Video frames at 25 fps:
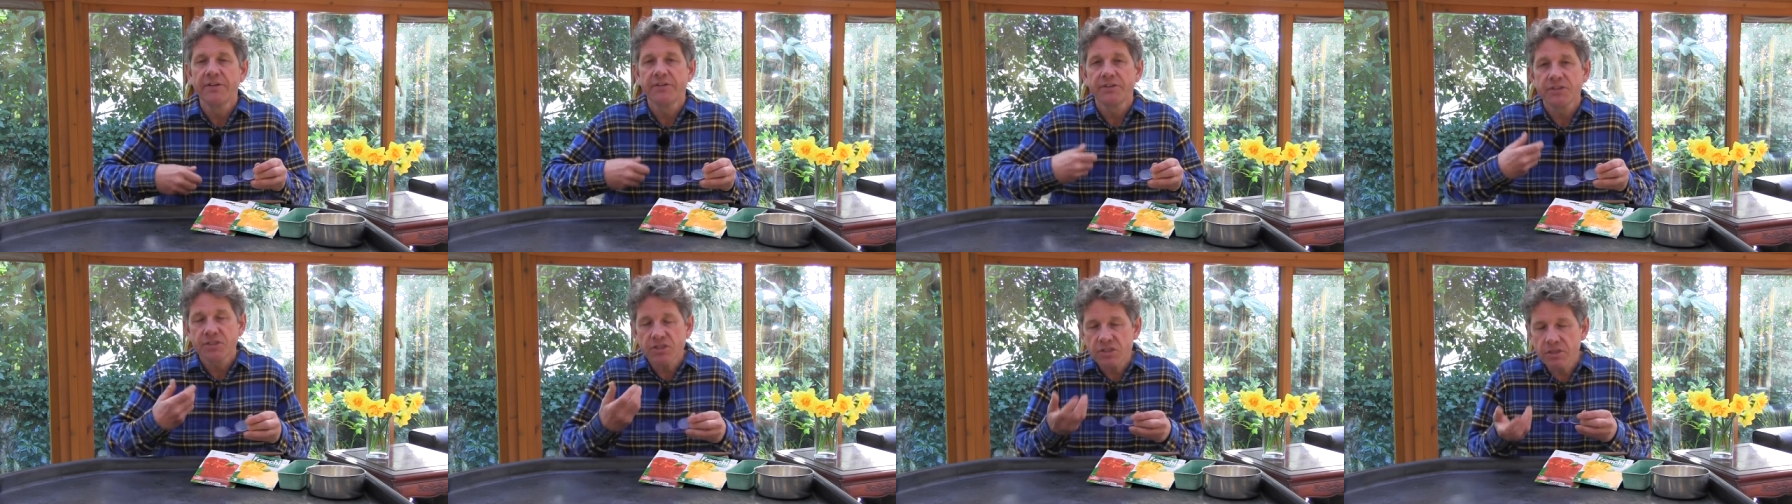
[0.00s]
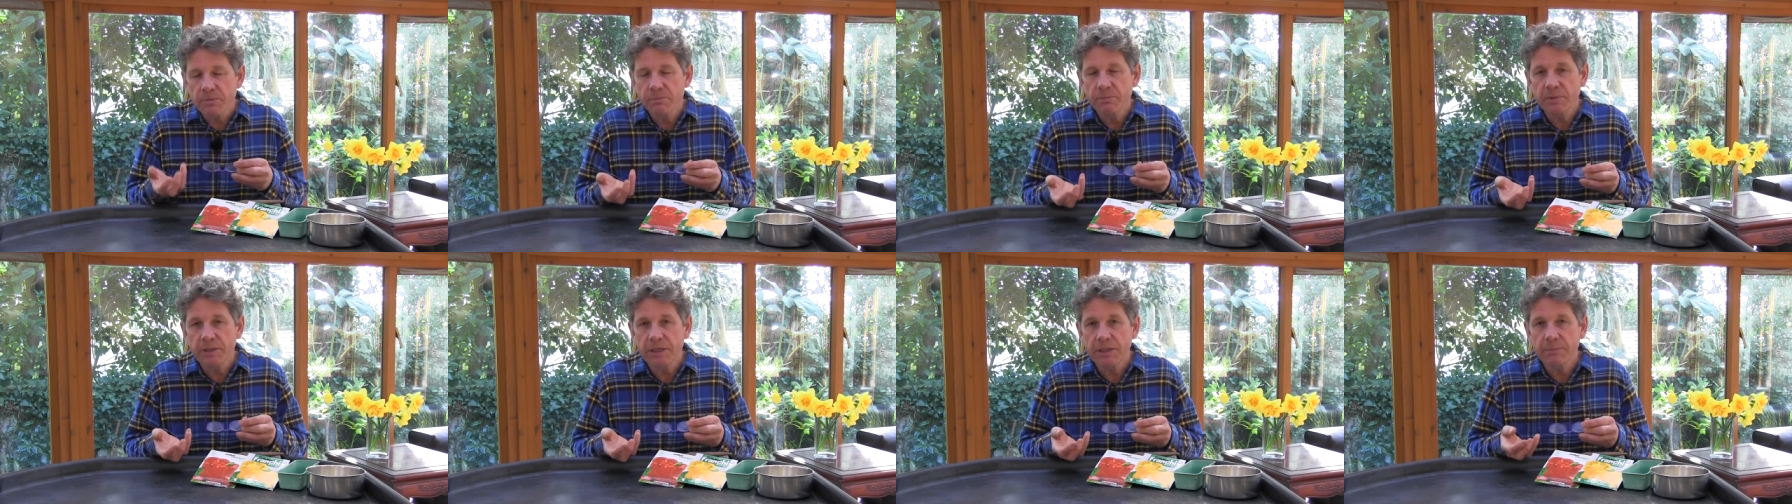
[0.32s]

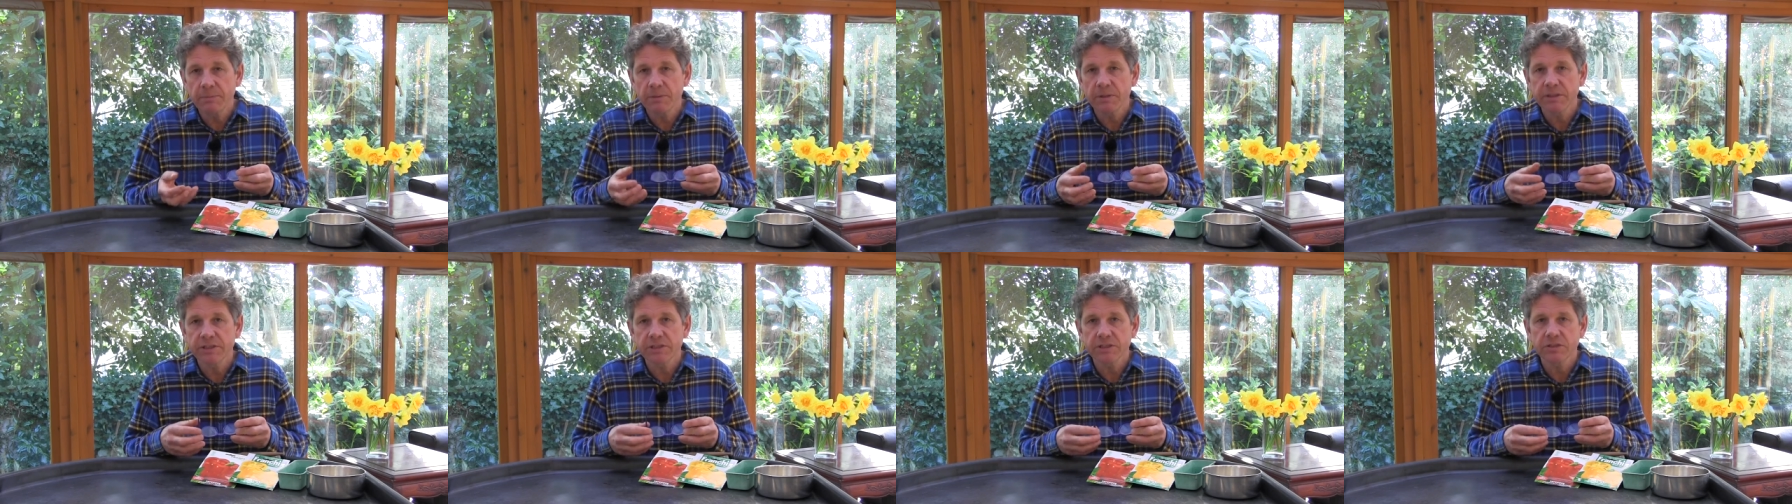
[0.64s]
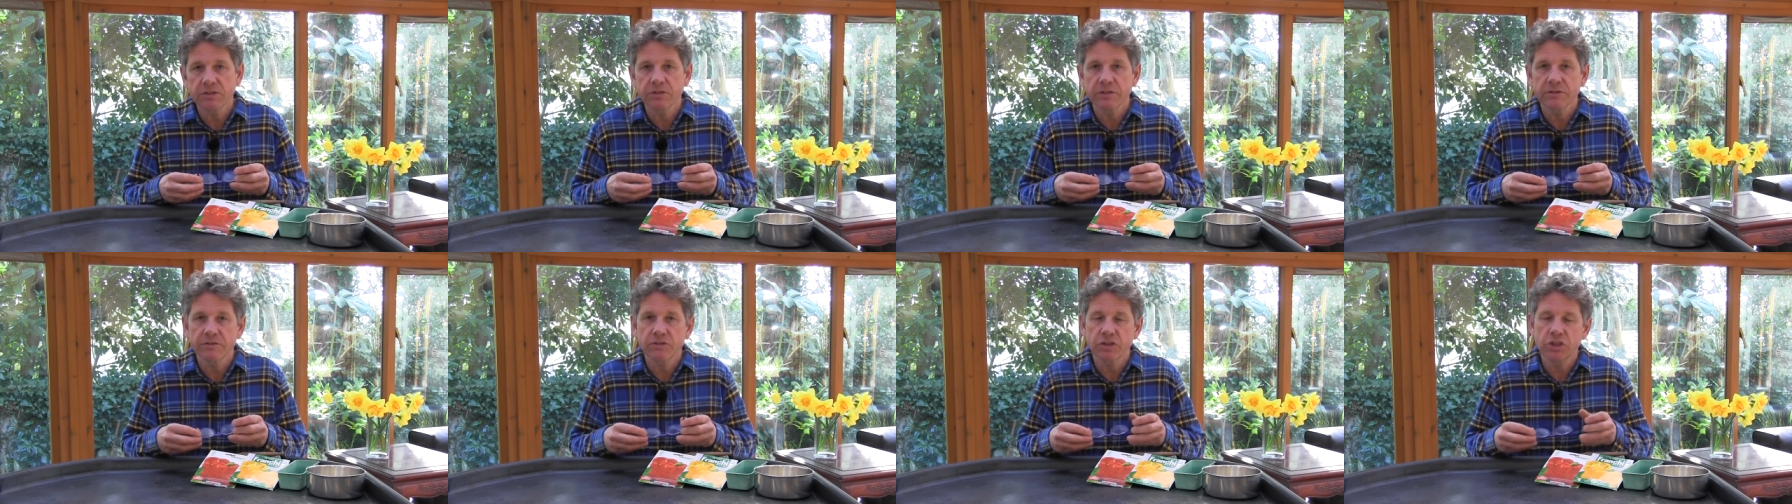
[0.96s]
Some people, it
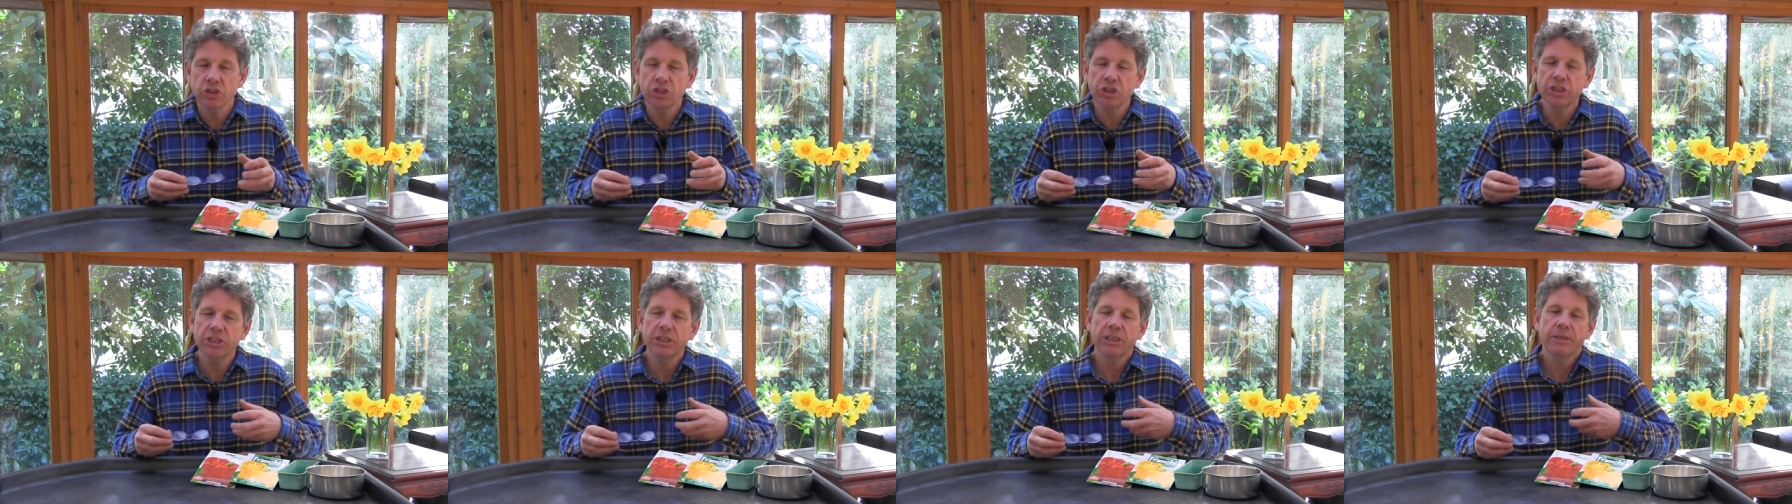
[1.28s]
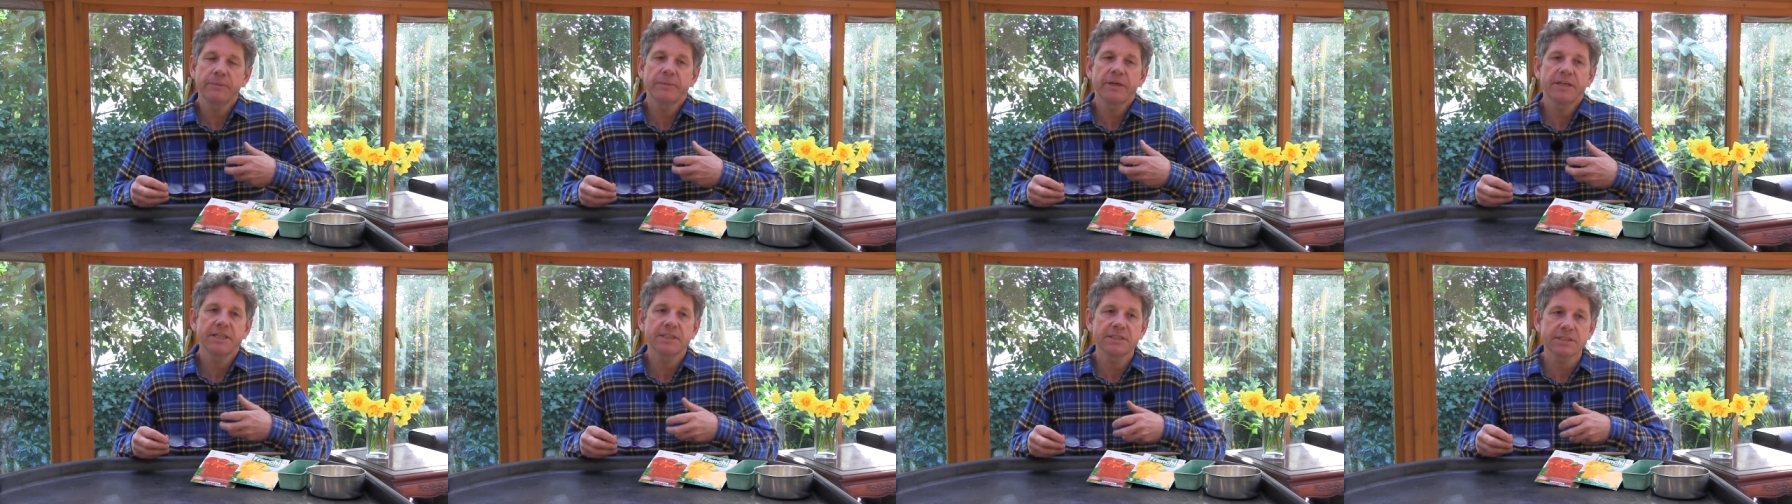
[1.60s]
sort of
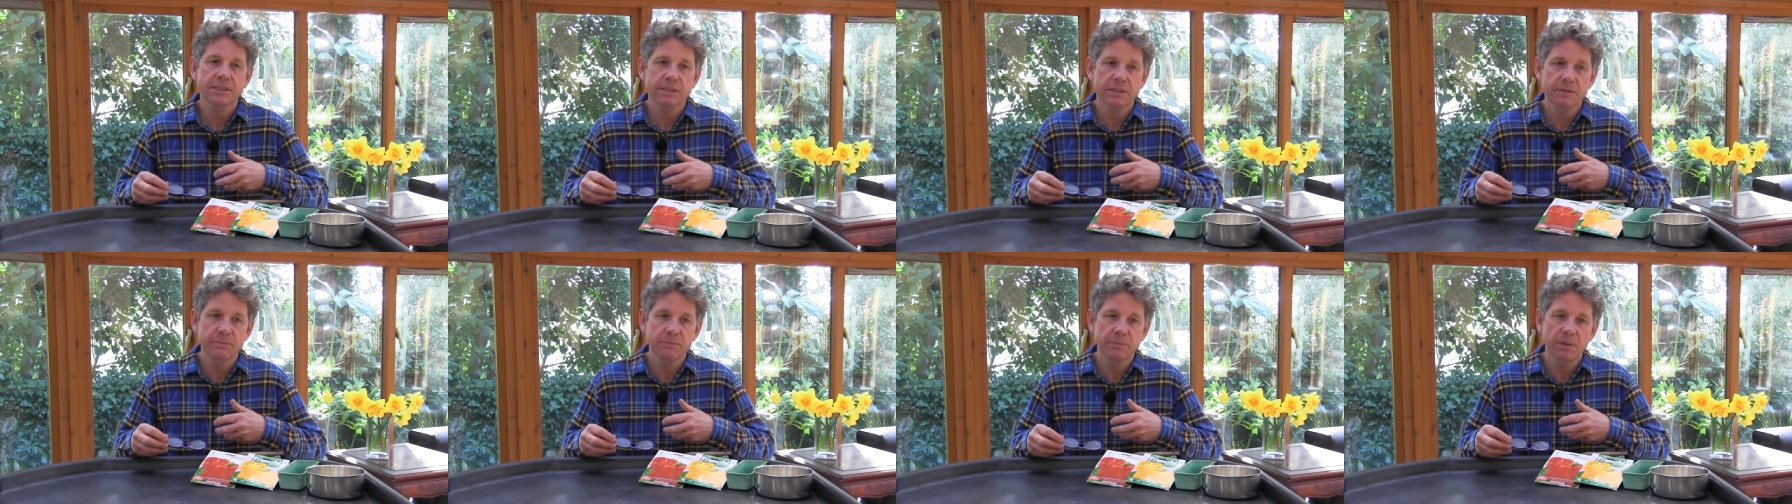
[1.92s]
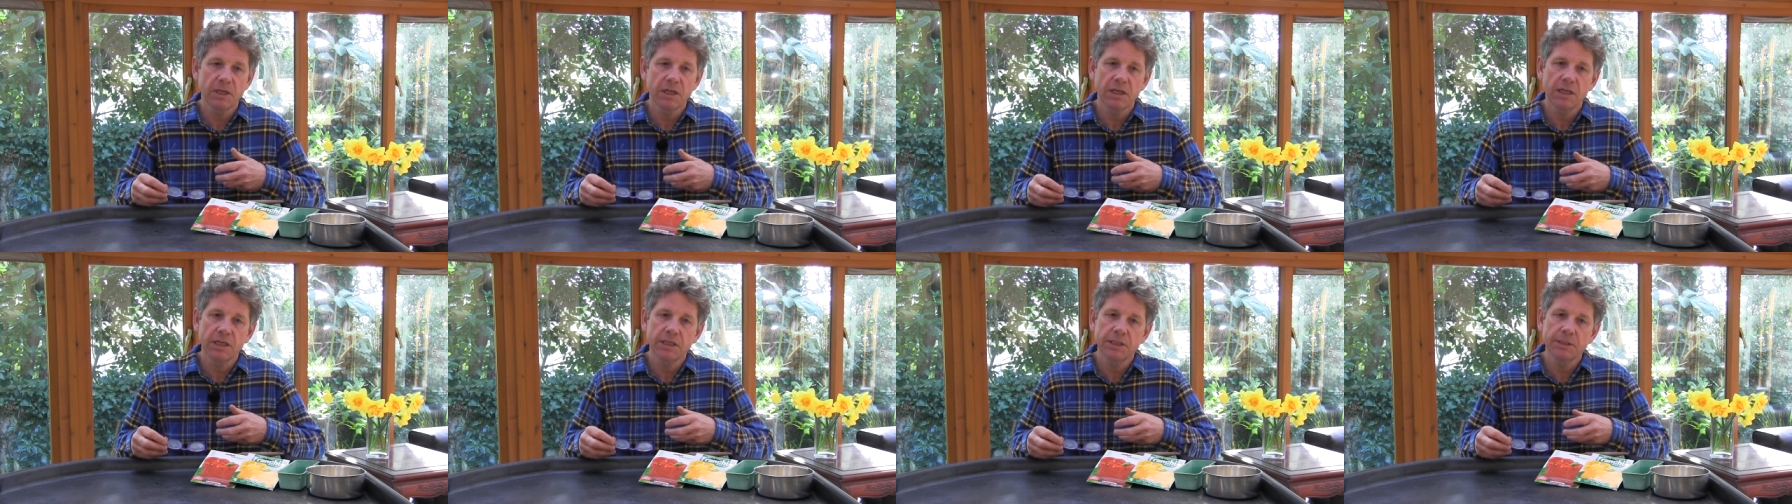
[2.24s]
certainly makes
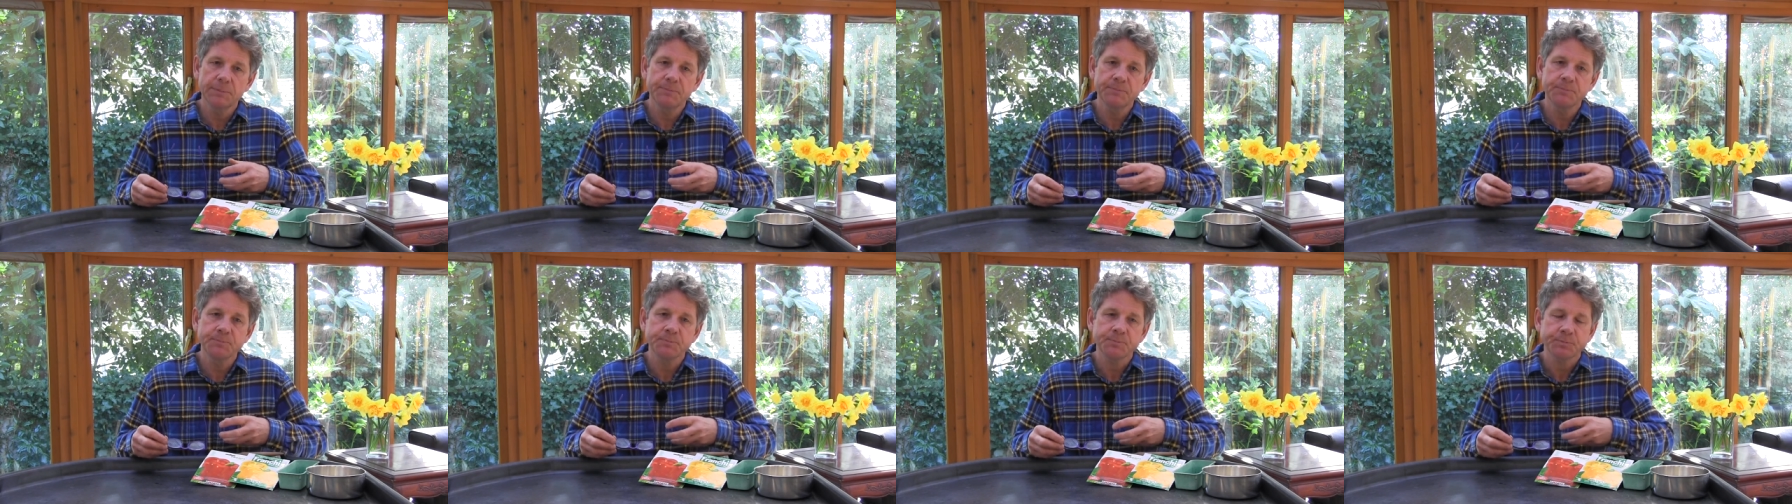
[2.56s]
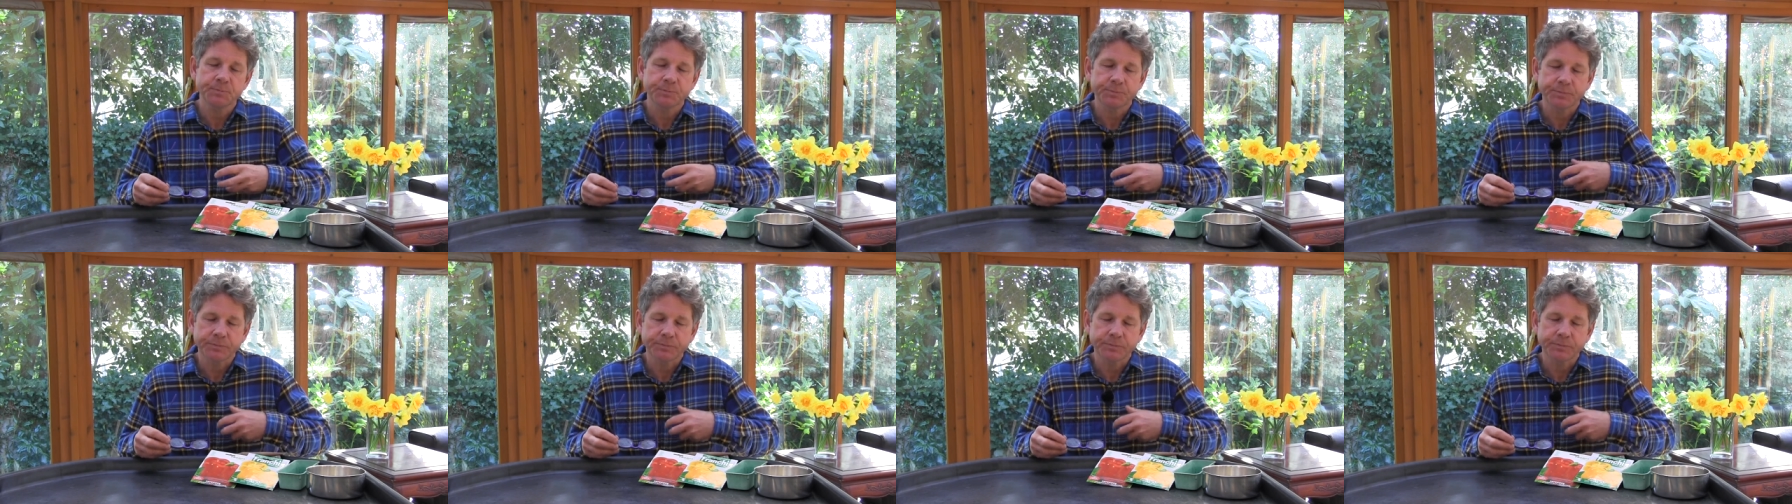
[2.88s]
them um,